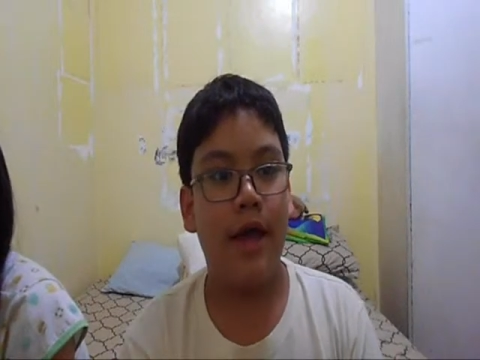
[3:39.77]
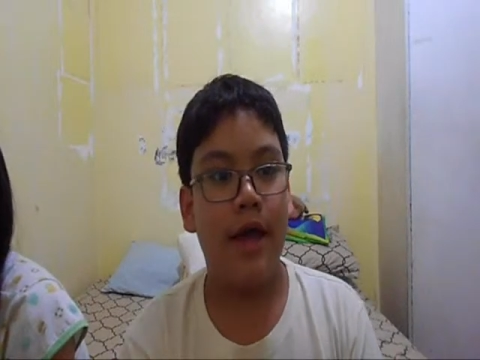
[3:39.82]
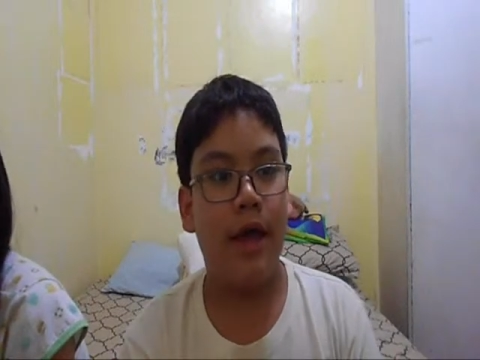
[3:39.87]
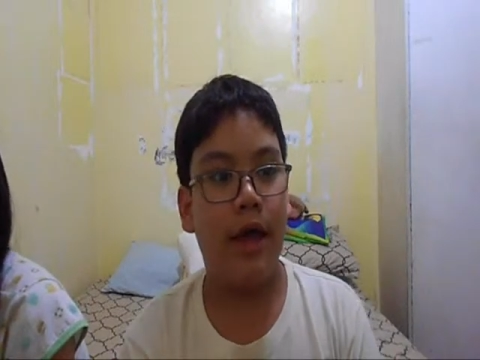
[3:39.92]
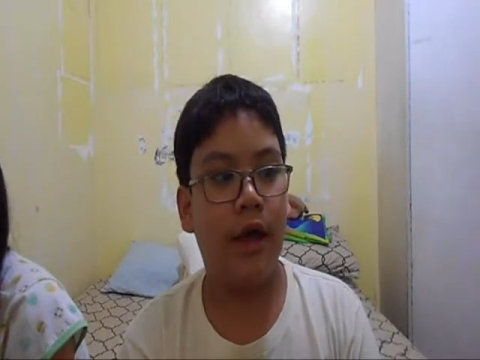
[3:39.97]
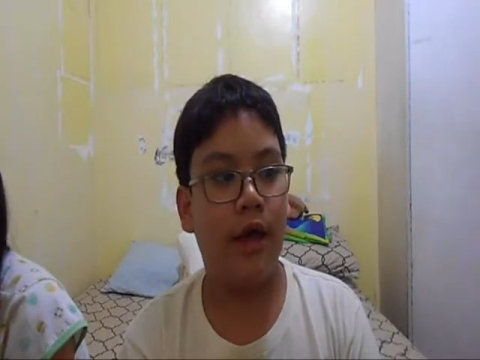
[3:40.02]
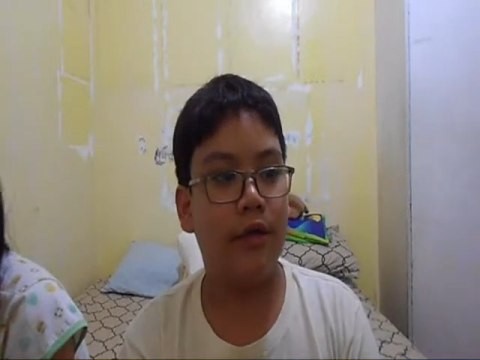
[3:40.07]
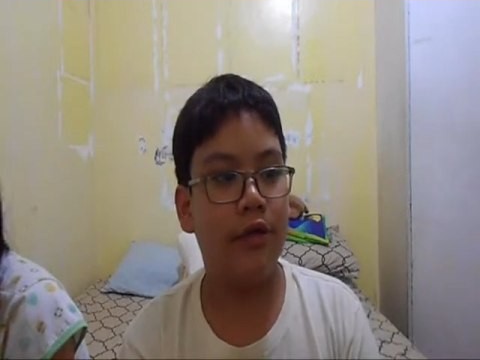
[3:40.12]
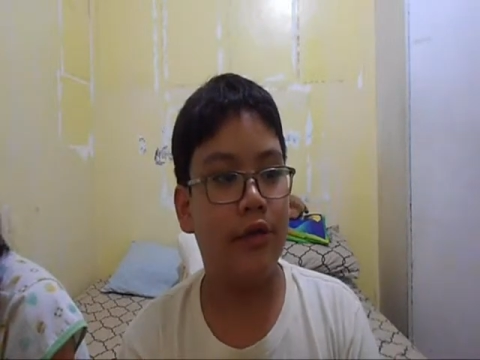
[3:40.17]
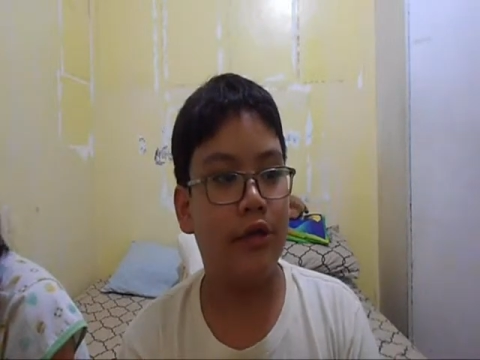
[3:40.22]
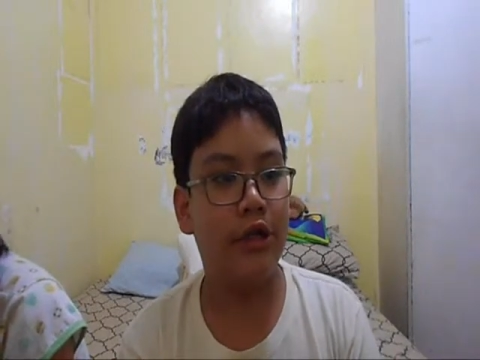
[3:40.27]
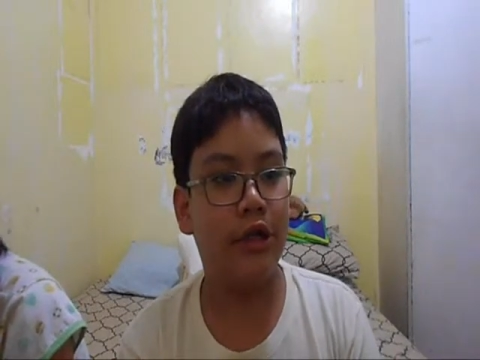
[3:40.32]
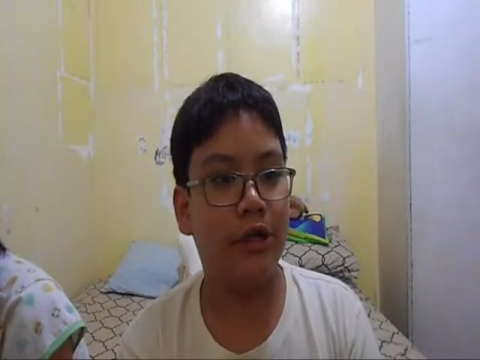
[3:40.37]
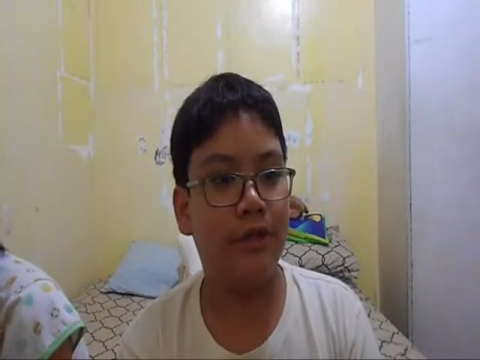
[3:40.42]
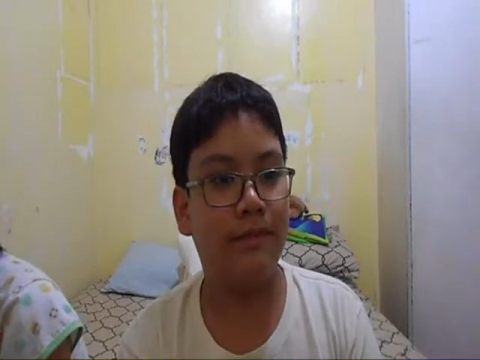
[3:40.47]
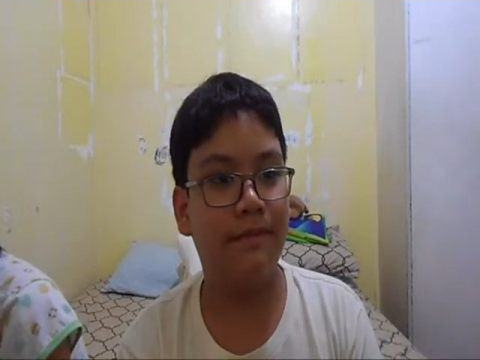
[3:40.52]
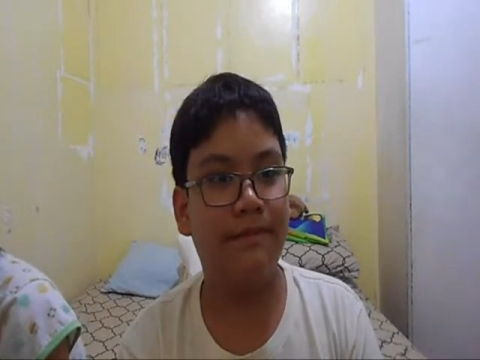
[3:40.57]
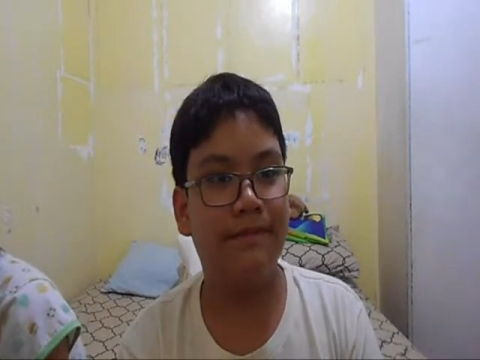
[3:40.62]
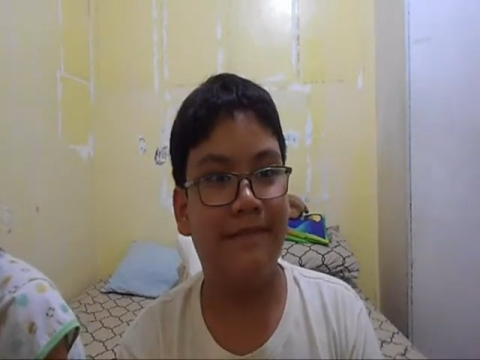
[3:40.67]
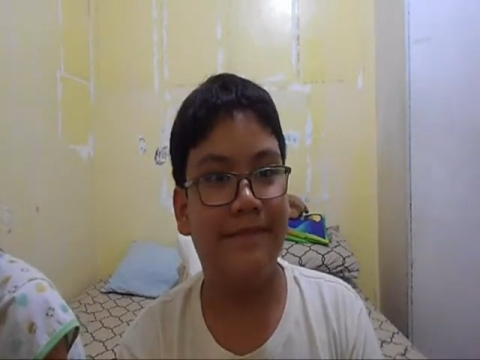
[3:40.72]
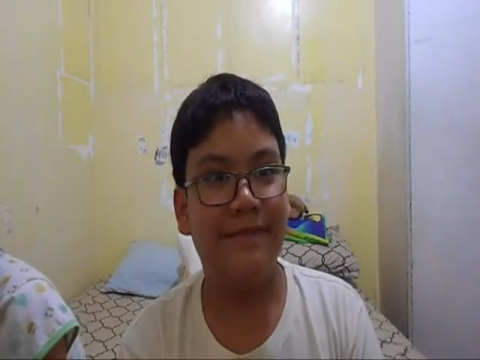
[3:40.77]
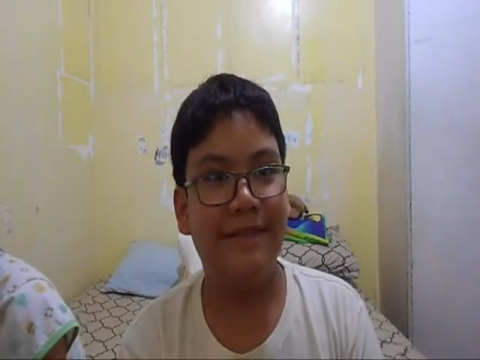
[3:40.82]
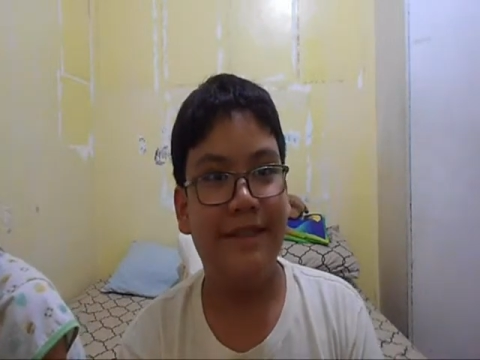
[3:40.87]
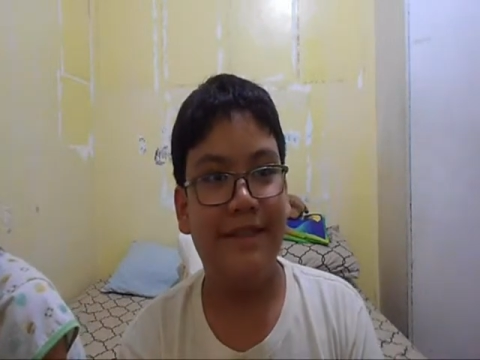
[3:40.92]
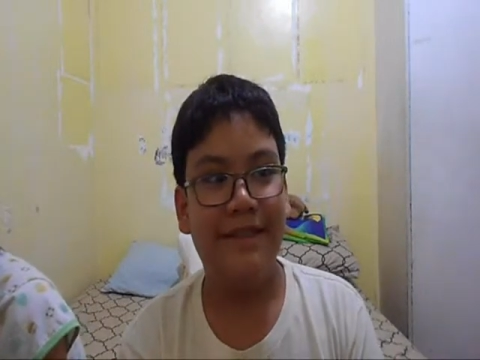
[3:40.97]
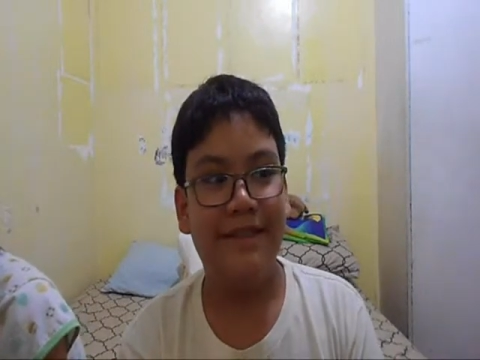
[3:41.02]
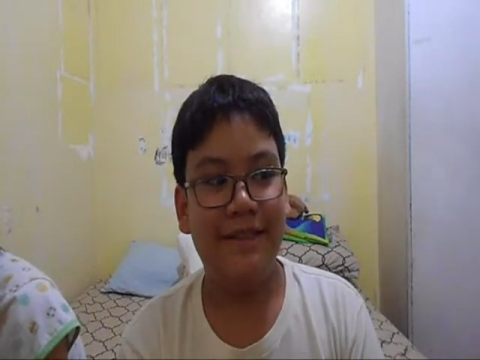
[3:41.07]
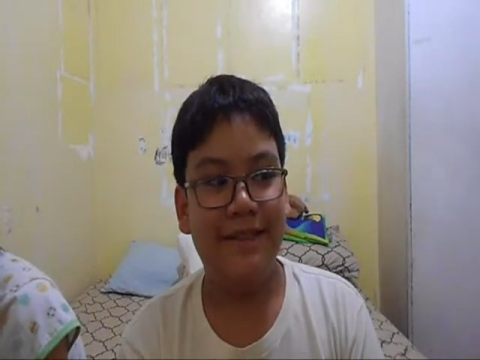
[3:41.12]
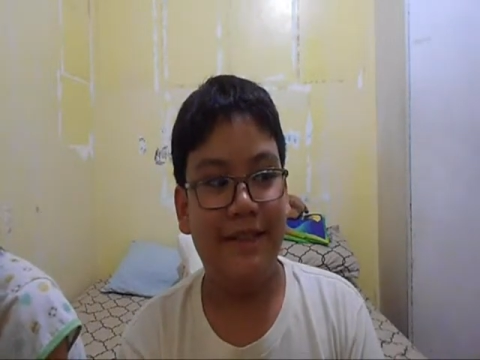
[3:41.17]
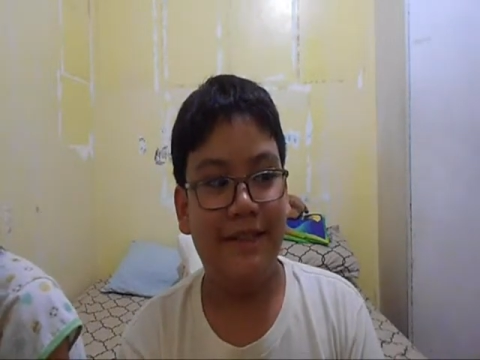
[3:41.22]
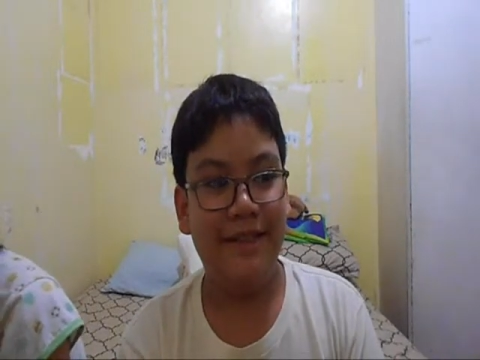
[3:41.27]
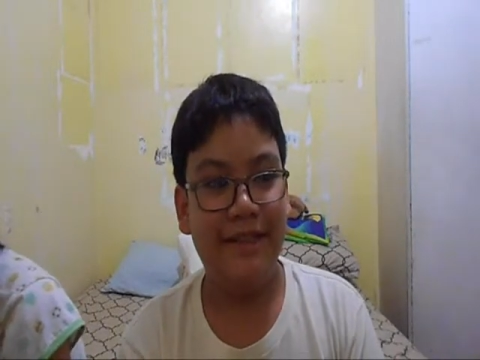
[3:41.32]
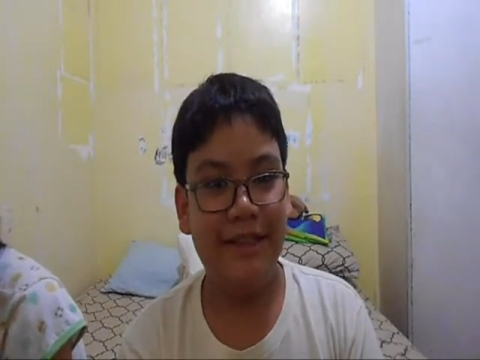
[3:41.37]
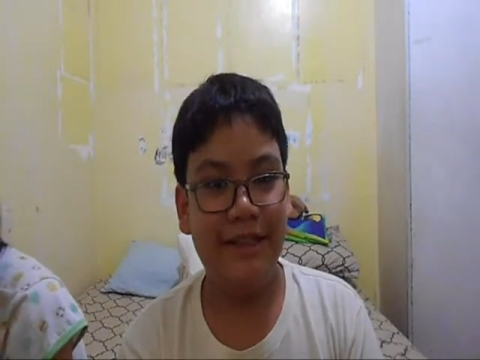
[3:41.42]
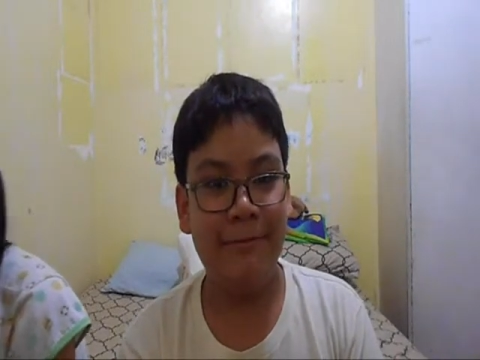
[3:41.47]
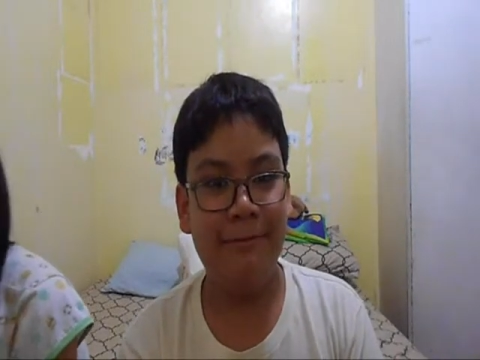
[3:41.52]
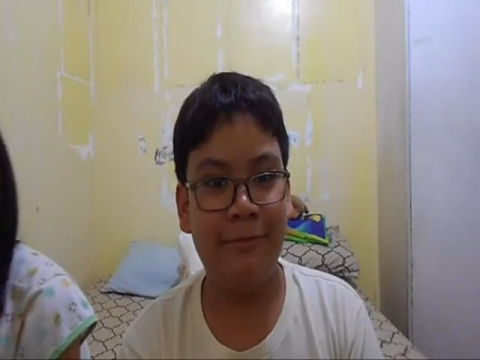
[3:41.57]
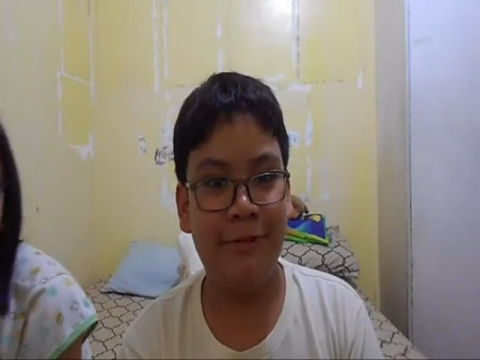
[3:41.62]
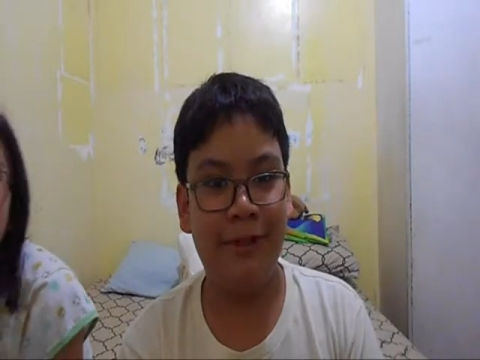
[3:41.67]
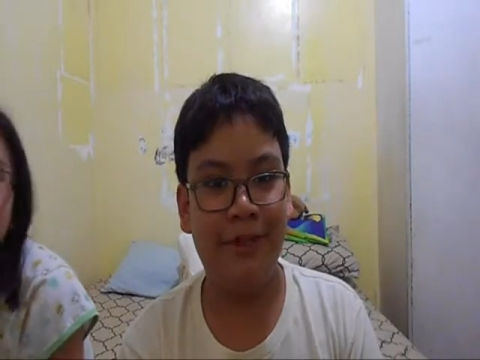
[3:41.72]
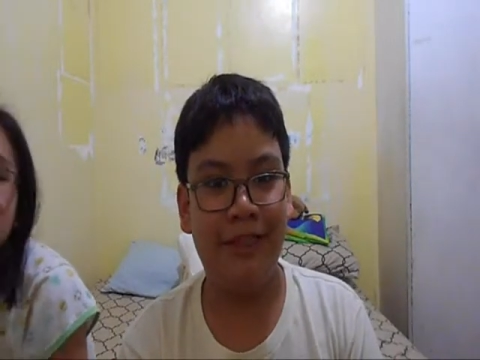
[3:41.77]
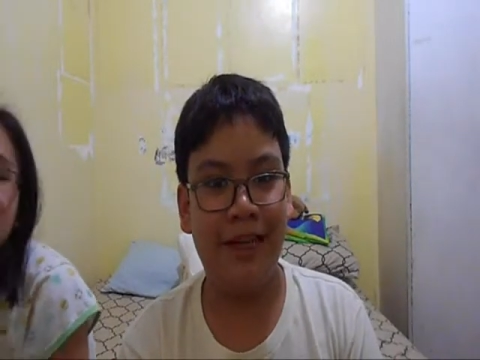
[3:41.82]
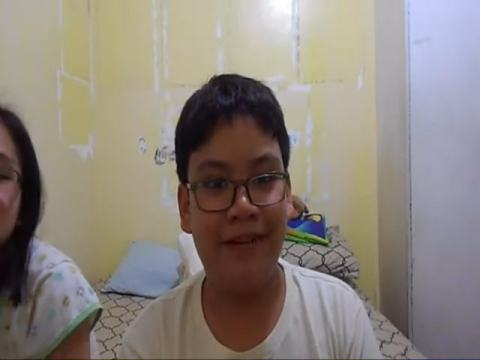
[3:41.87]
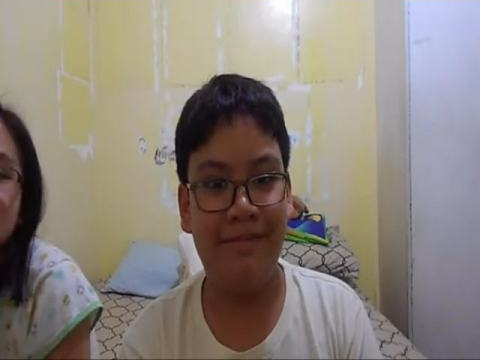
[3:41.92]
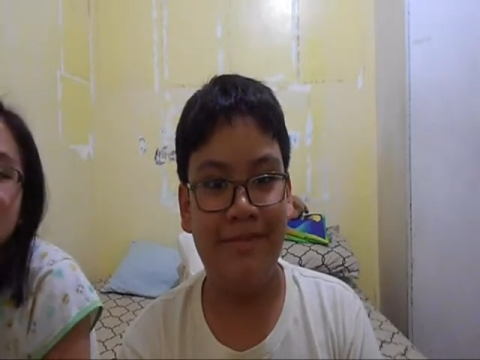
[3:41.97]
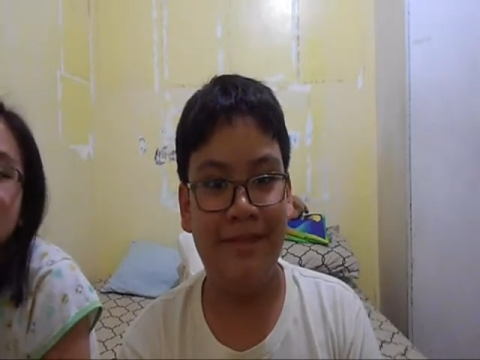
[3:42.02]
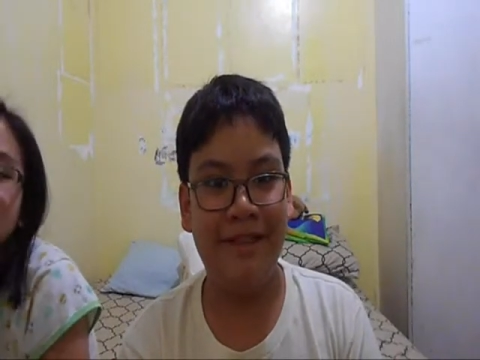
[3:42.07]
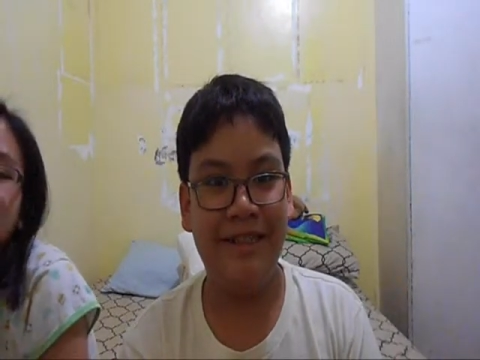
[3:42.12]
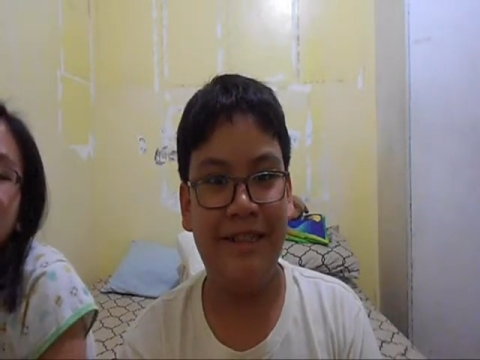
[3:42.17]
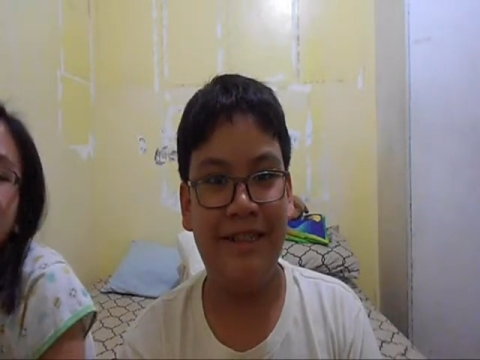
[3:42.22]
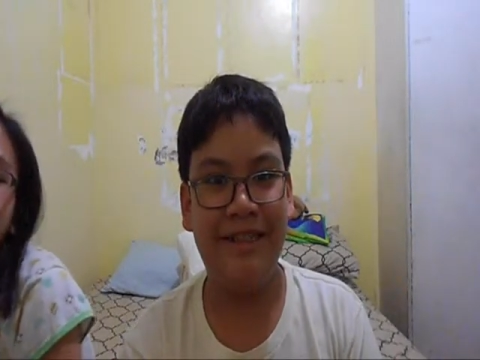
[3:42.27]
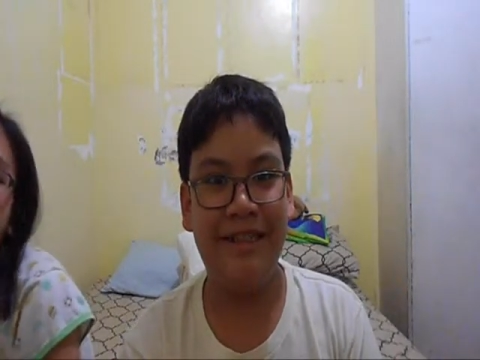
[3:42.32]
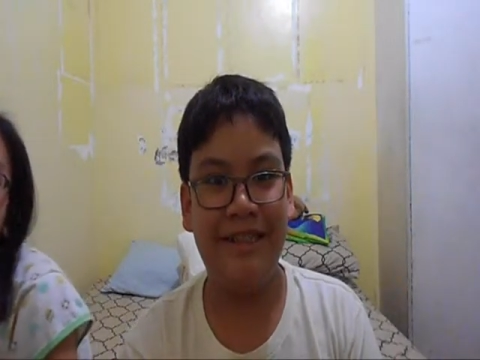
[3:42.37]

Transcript: and um, Steve Buscemi,